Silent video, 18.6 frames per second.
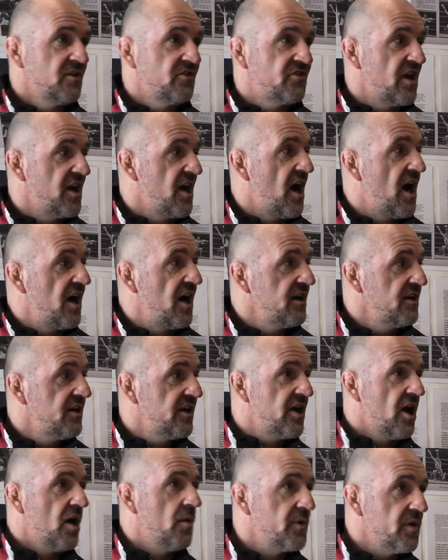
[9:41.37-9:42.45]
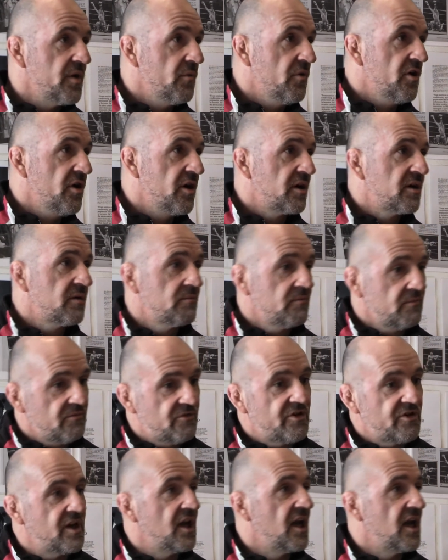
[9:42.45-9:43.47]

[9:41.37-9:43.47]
Say hi, you get on with your work, see